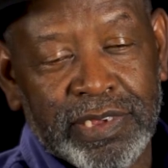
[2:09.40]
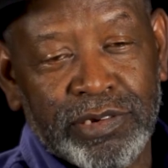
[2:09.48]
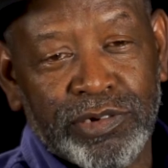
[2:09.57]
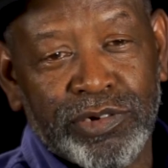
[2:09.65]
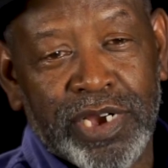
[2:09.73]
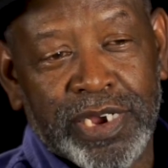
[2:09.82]

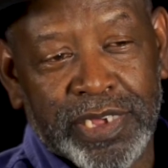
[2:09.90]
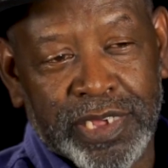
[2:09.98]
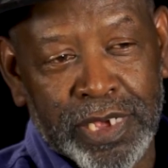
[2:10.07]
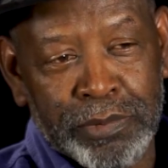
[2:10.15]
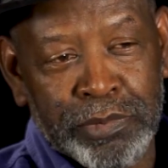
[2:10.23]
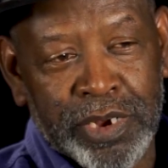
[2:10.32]
gonna have to
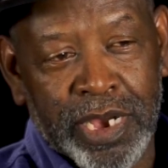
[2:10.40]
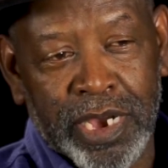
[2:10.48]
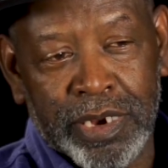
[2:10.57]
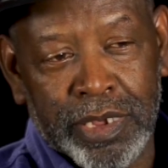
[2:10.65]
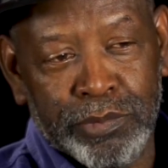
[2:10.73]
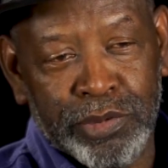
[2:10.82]
keep him
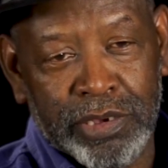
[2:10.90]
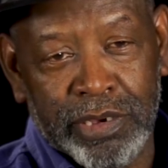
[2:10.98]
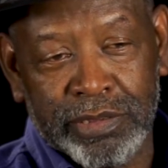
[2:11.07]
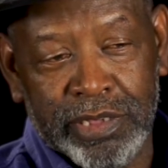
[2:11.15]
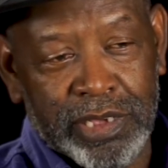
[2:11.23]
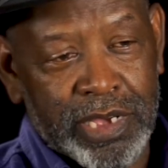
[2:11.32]
down here
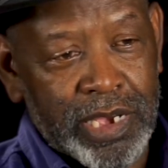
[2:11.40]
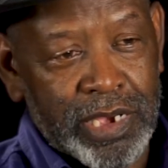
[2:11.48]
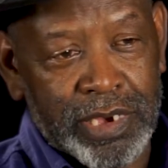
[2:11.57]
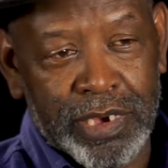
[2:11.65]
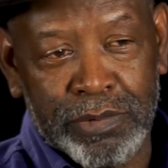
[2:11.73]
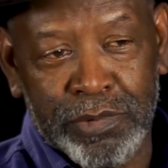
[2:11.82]
because he
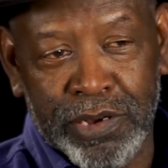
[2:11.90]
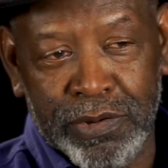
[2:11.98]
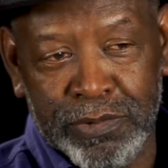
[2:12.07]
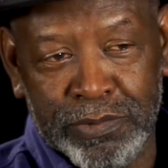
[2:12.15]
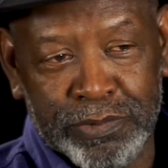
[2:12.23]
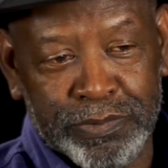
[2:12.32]
can't come
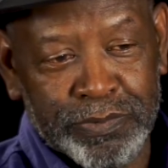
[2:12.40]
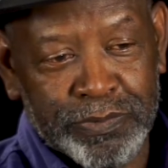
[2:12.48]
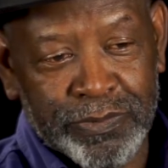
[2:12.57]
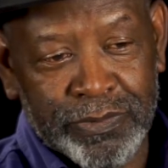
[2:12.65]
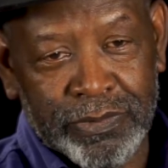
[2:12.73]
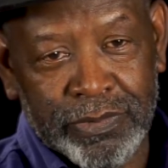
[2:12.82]
home.
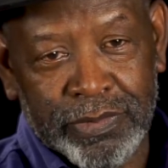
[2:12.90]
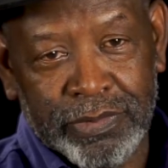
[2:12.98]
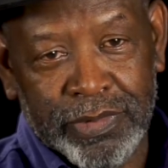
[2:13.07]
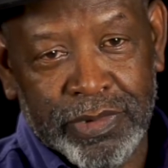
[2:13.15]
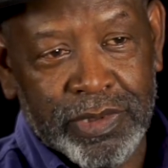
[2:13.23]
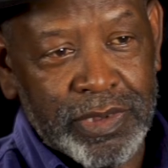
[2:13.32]

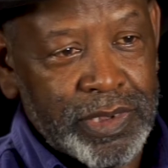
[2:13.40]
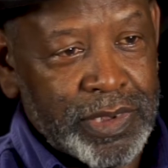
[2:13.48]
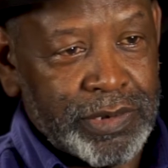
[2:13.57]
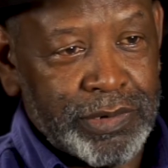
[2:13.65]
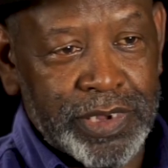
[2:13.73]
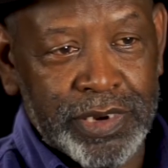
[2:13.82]
He can
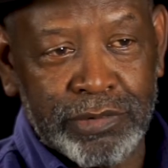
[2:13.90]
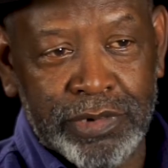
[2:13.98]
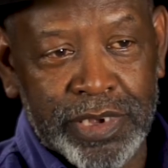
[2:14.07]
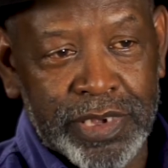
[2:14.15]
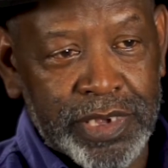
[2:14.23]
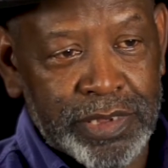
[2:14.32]
go
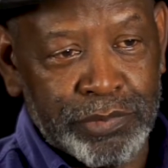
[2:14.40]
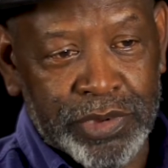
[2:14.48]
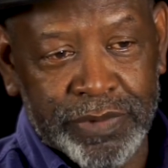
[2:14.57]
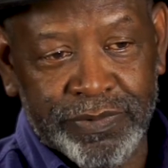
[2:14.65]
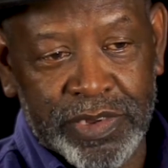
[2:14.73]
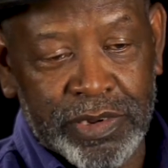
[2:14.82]
anywhere else,
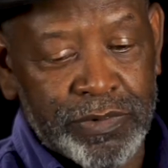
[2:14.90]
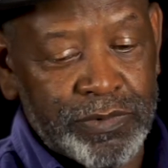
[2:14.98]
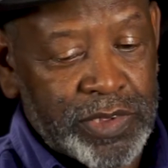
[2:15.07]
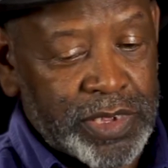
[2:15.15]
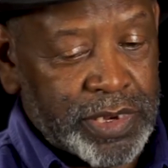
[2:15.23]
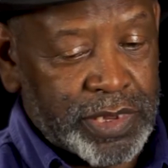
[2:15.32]
but if you
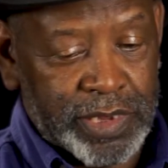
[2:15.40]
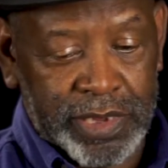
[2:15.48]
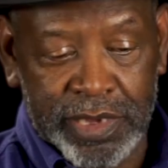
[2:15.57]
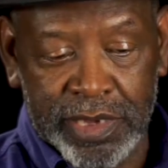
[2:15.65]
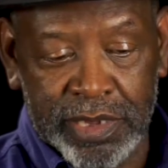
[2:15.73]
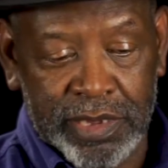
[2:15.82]
don't
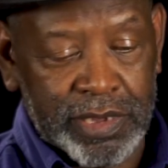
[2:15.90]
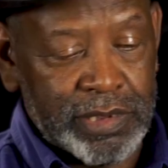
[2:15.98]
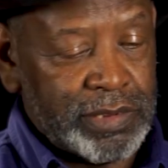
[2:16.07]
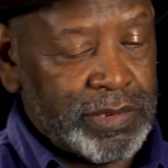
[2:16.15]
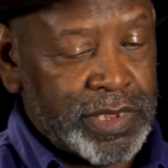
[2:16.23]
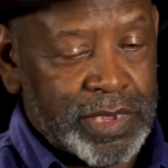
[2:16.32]
stay in
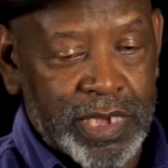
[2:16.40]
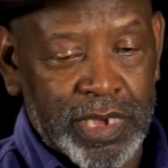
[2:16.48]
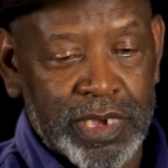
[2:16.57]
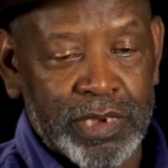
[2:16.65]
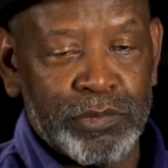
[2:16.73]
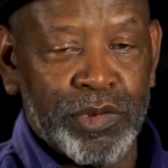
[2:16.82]
school, he
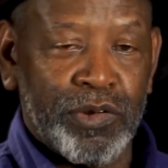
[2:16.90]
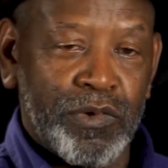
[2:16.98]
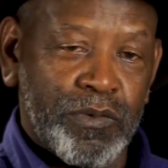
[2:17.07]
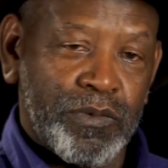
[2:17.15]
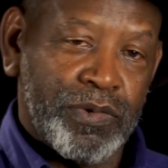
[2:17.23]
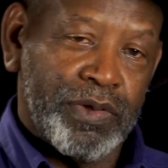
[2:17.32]
can't come
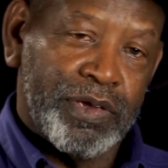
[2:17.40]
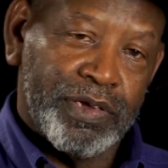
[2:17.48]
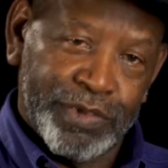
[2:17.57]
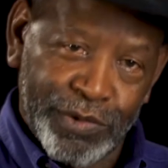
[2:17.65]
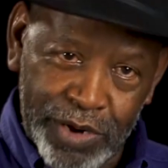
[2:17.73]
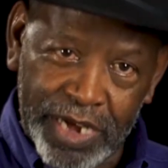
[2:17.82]
home.
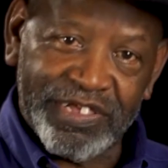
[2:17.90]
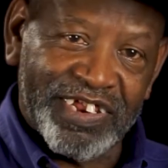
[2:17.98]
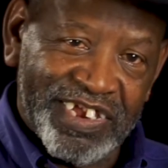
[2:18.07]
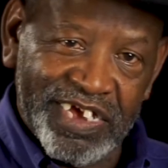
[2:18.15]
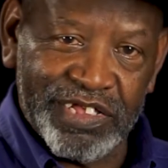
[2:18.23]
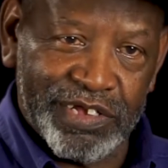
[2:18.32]
So that's
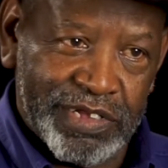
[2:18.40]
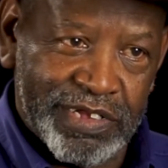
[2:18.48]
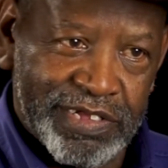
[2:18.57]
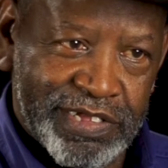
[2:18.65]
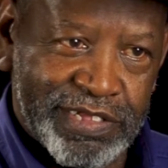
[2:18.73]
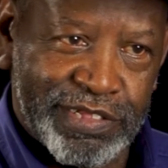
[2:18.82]
another
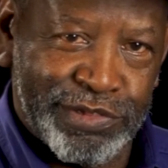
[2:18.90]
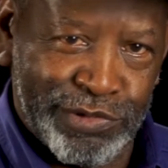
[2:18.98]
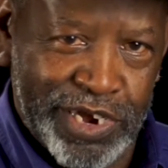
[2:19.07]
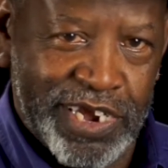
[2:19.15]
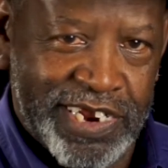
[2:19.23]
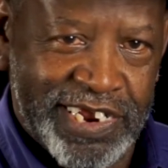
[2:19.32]

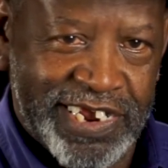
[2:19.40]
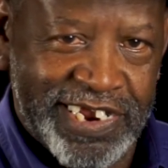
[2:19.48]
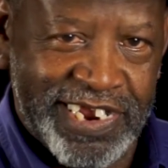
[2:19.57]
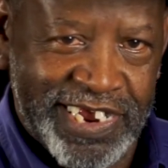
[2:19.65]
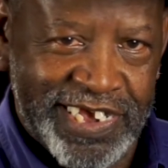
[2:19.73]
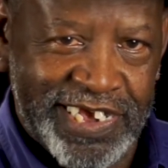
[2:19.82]
threat
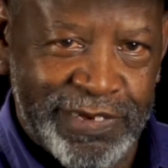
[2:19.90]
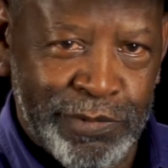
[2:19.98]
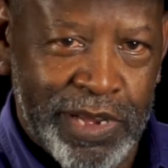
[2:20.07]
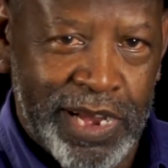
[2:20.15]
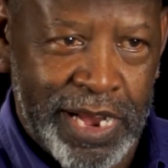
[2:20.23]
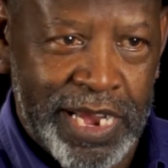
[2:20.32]
that
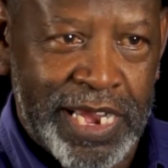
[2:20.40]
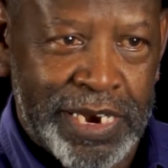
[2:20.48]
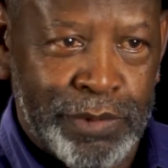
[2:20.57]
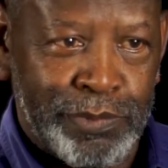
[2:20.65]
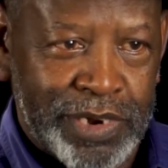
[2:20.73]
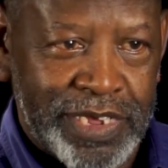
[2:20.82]
I
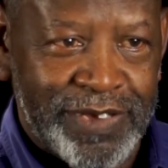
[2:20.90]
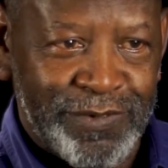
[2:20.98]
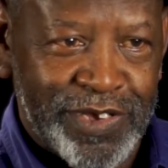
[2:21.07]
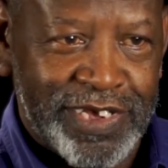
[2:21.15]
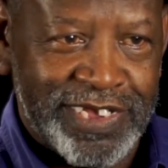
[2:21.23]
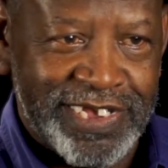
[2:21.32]
had to
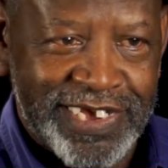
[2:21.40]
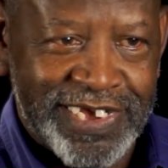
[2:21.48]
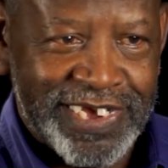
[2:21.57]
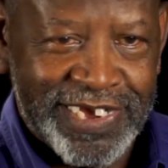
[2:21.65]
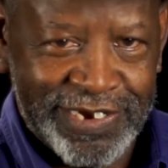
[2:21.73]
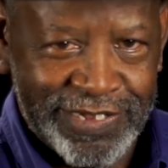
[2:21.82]
believe in,
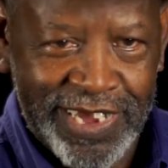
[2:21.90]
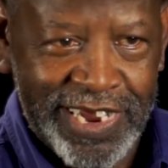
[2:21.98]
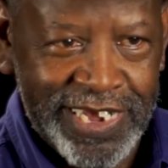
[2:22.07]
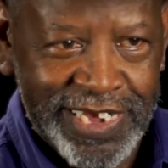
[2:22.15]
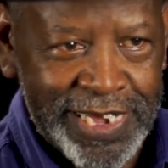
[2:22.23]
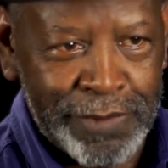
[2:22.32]
because I
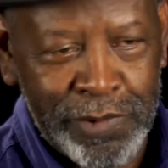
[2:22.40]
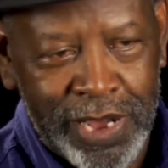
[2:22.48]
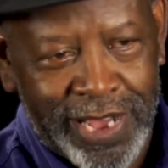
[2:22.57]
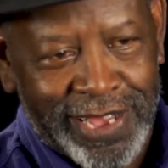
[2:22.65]
didn't come